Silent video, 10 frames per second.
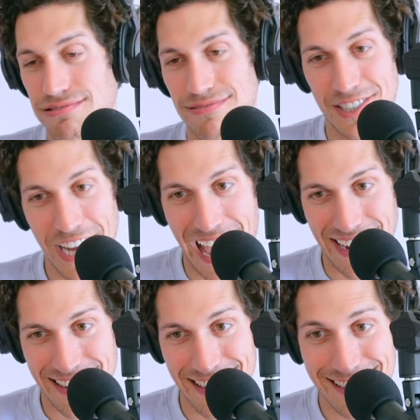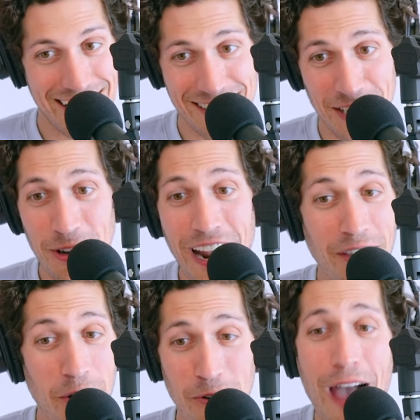Jack, it sounds like you got to
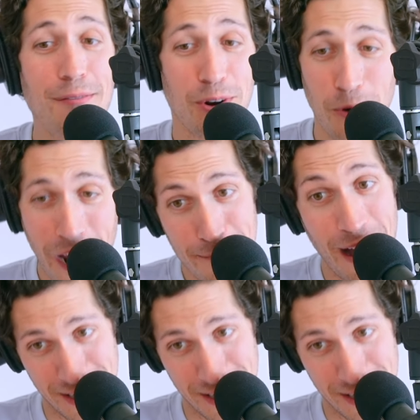go grab your grandma